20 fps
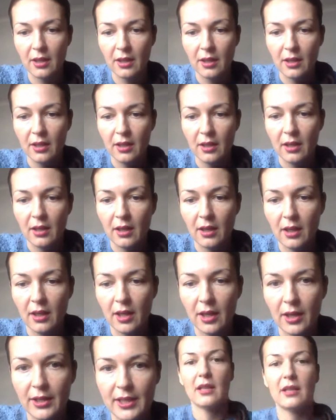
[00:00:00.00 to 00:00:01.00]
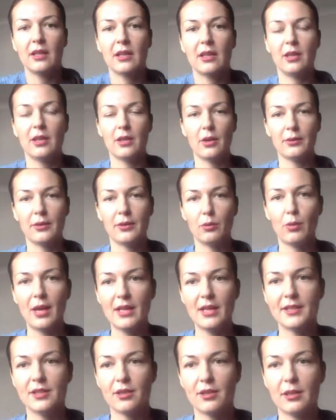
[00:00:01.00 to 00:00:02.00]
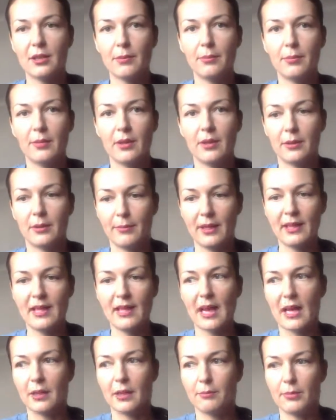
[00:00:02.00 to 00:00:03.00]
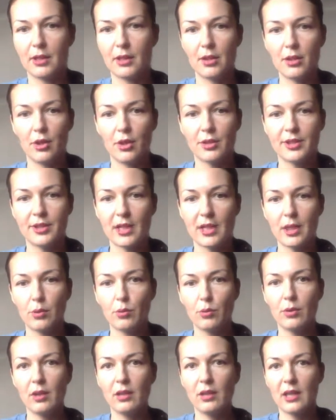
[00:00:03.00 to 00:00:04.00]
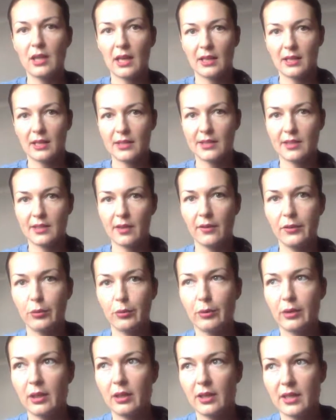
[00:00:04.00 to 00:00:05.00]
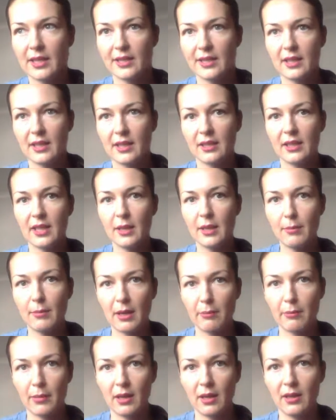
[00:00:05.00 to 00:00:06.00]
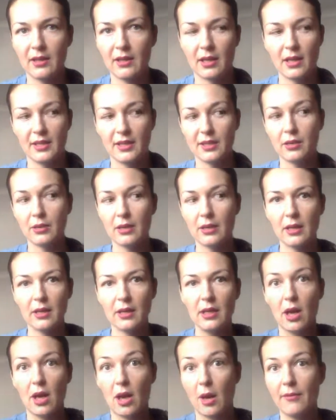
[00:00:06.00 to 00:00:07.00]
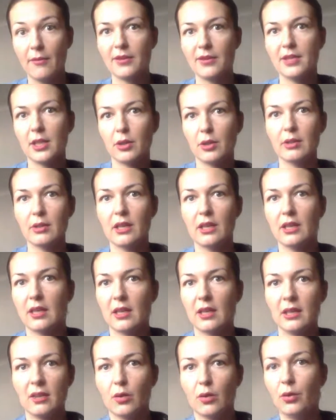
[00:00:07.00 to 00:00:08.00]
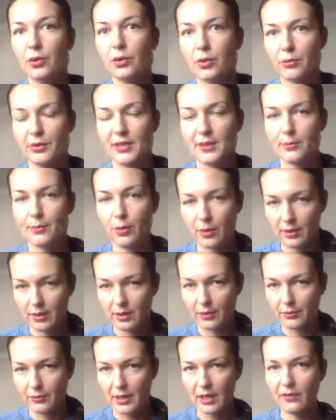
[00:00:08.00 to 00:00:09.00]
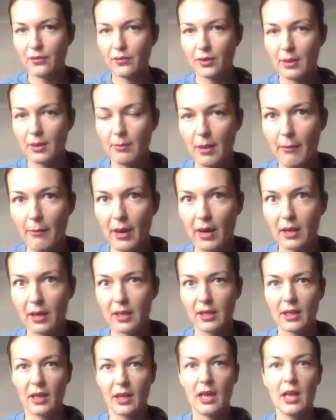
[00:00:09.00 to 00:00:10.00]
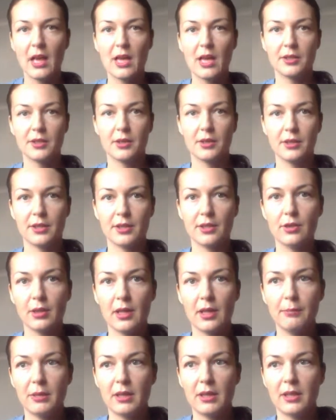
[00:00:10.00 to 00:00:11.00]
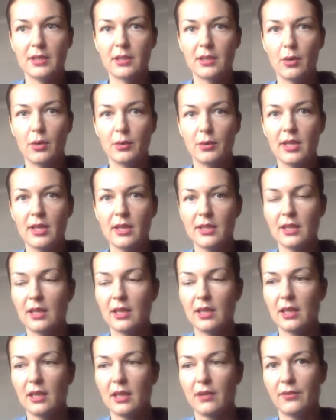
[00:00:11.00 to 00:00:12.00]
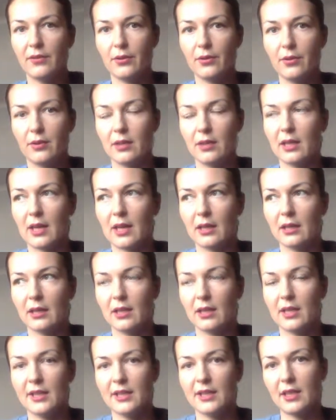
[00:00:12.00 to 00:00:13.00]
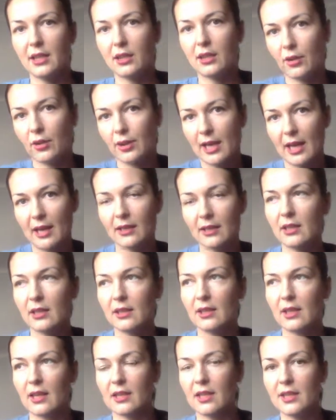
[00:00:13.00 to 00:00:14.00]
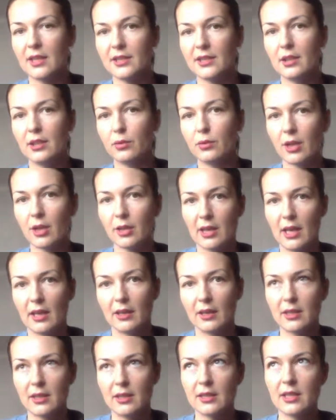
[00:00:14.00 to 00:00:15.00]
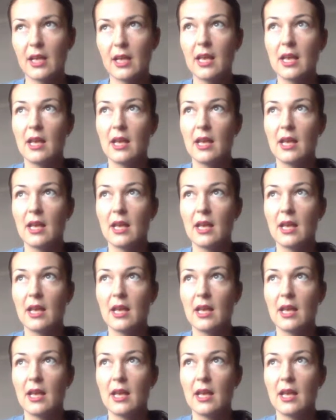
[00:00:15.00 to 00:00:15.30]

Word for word: I forgot to mention that, you know, the way it's gonna be done because it will like this software is an email builder and it's gonna obviously you'll need an autoresponder right for email marketing so it's gonna be so easily for, like easily connected like easy to connect this